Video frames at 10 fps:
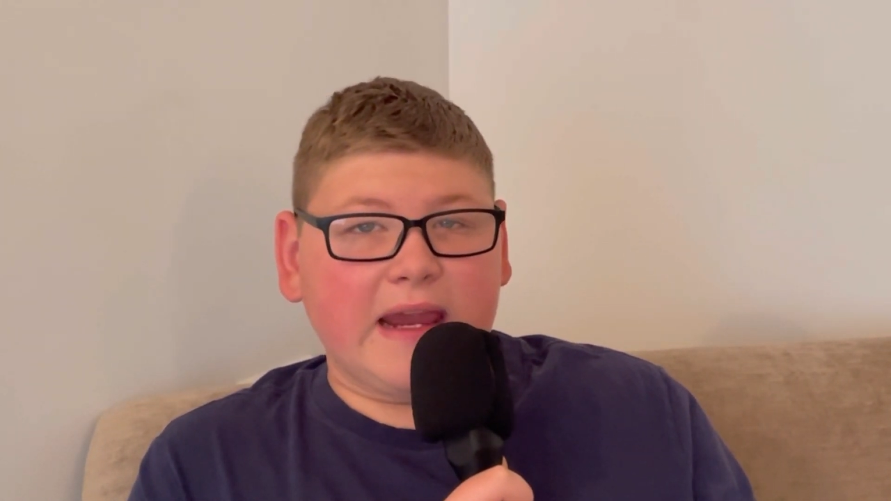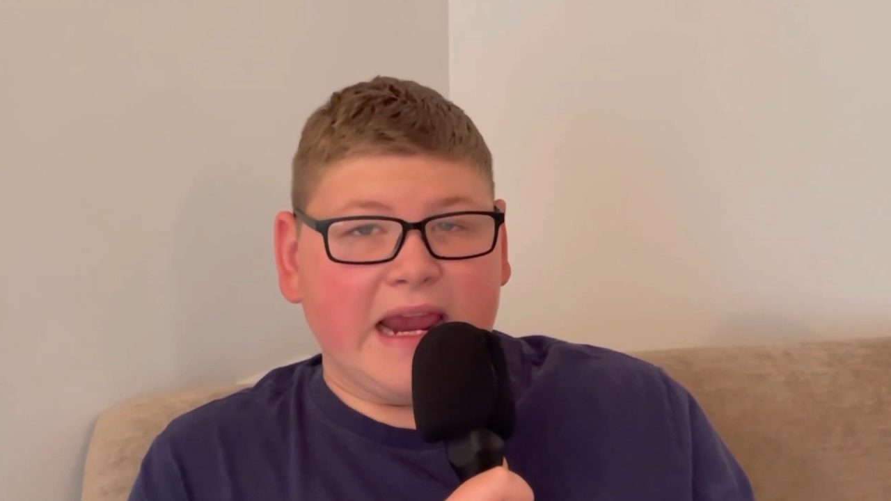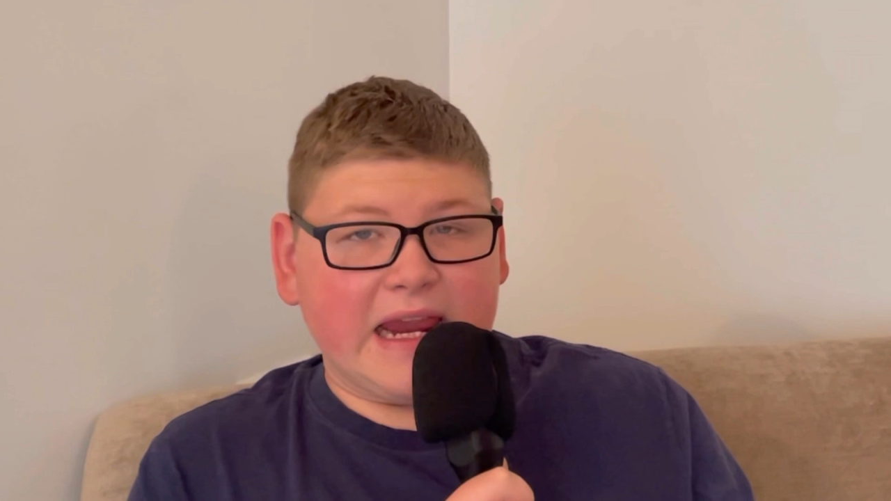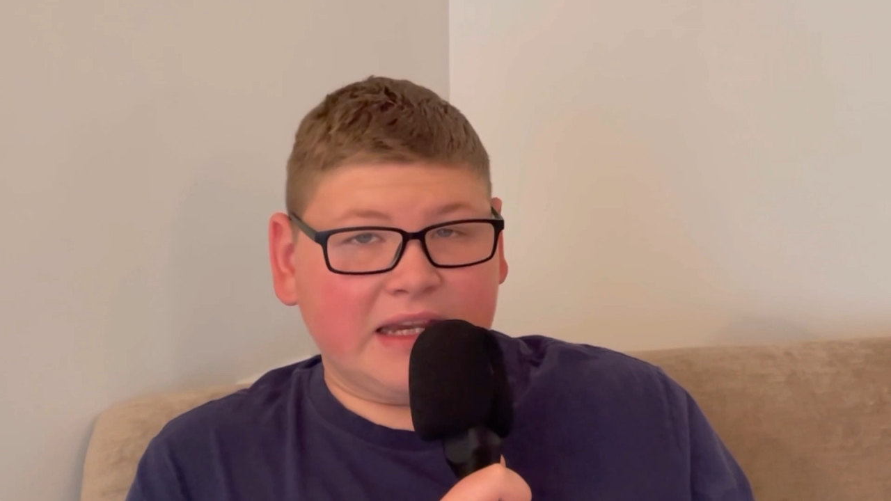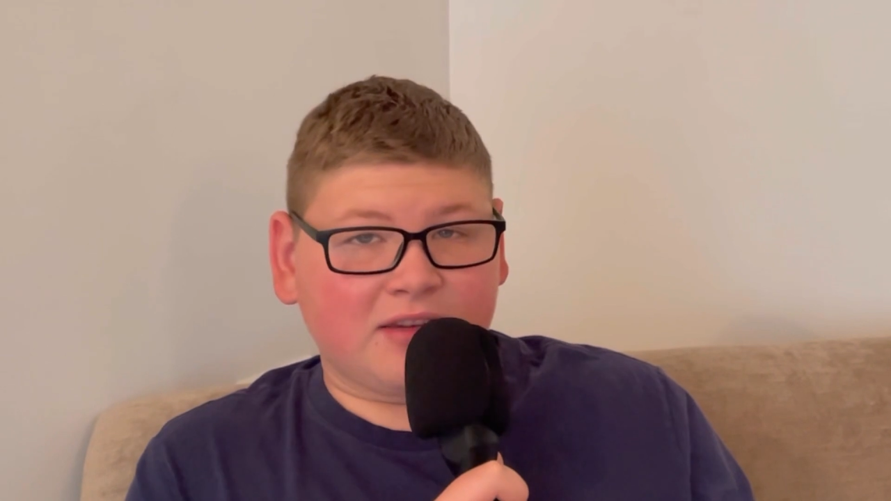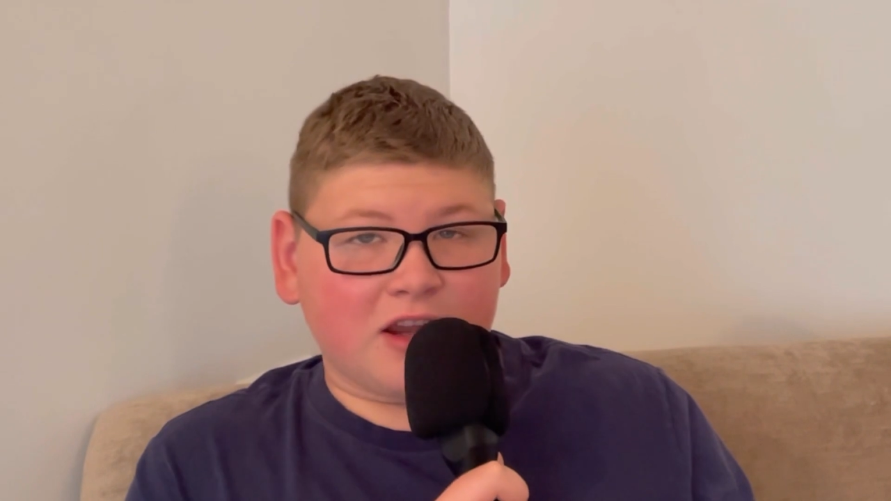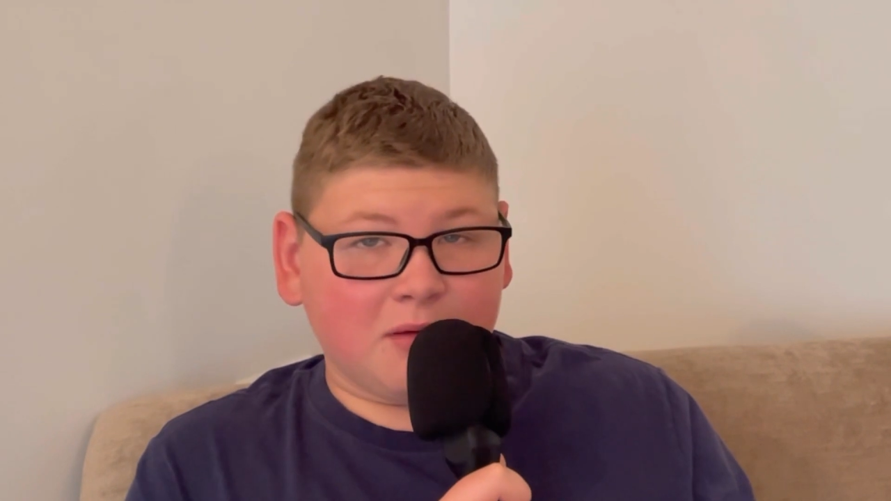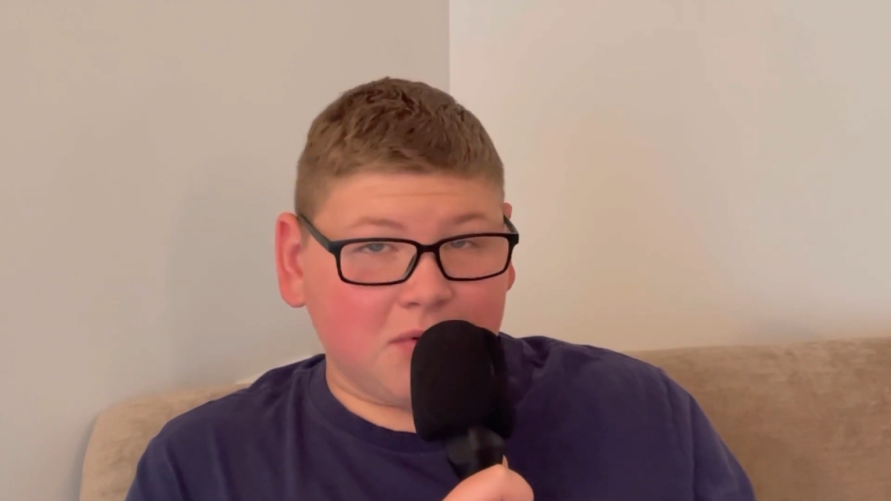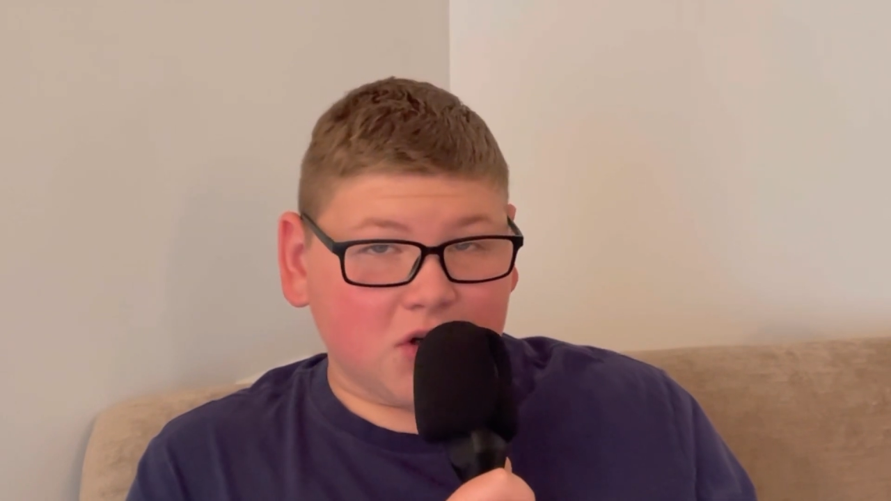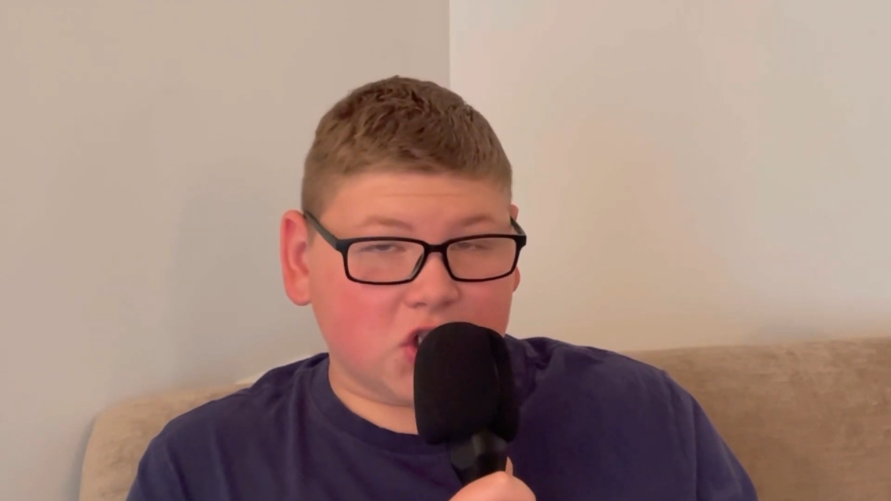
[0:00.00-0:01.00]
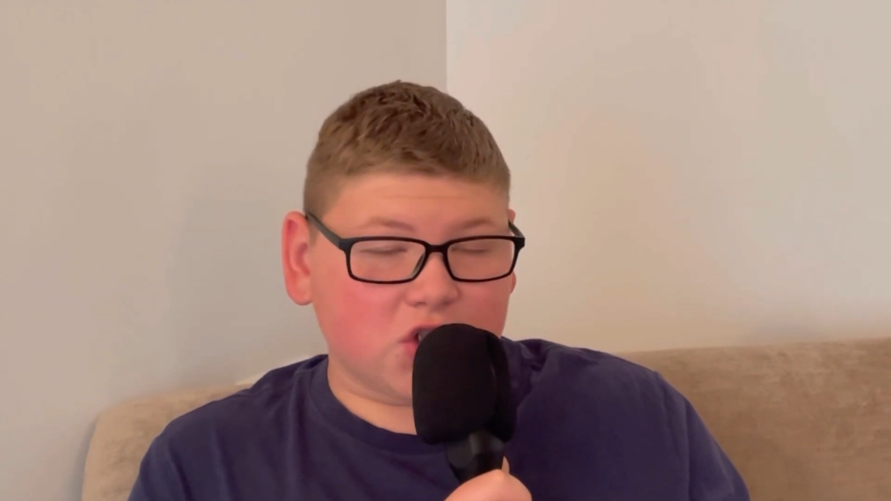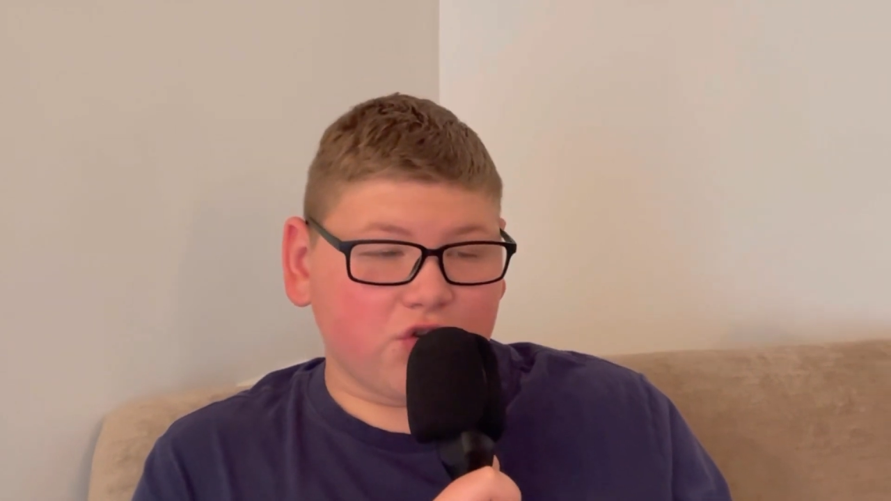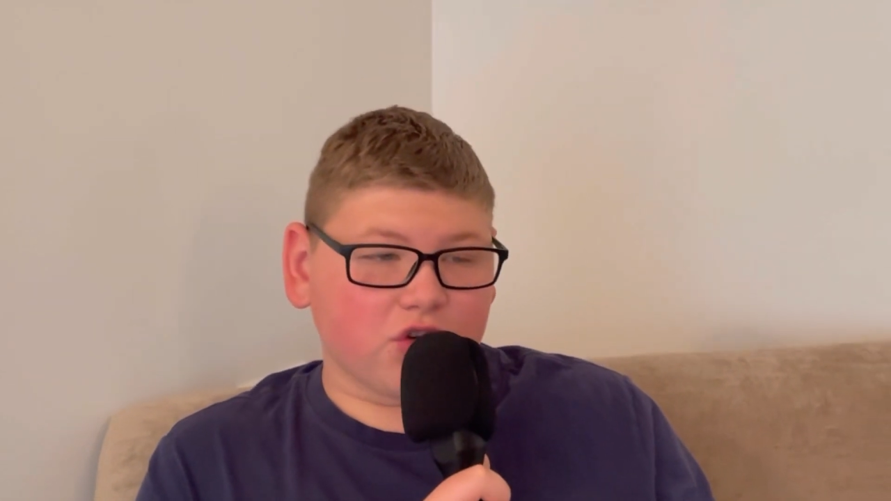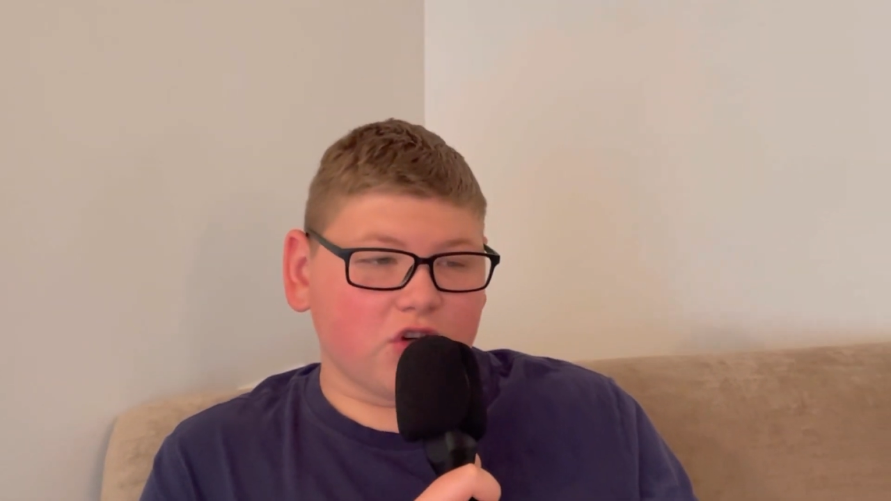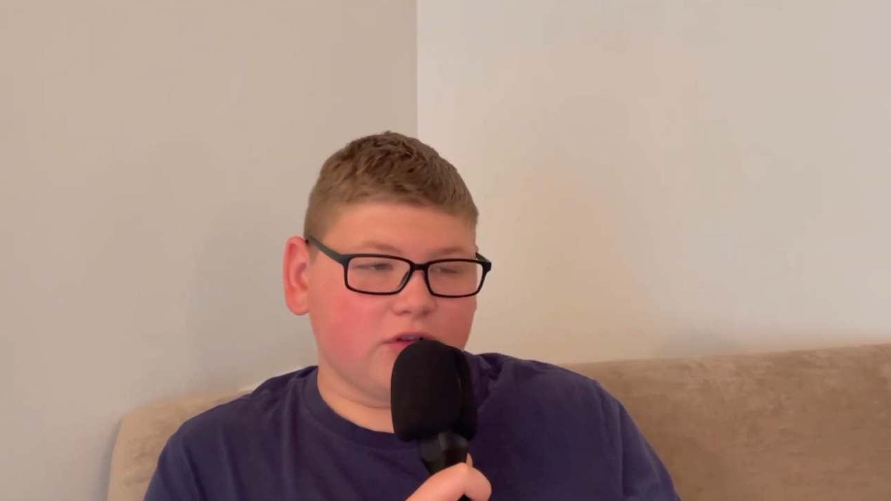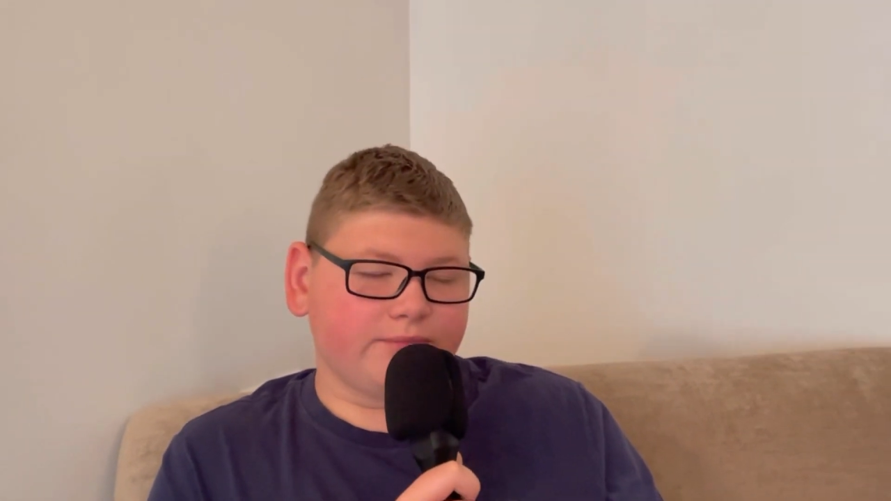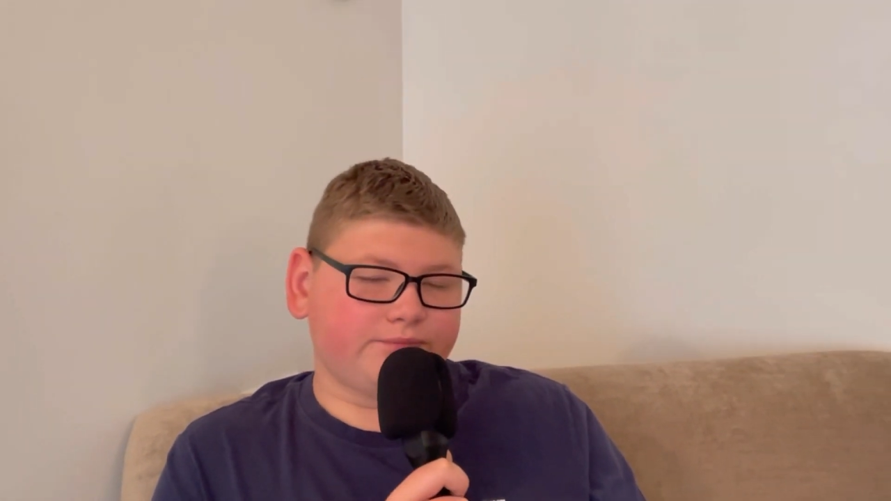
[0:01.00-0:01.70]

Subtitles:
It's going to be a struggle.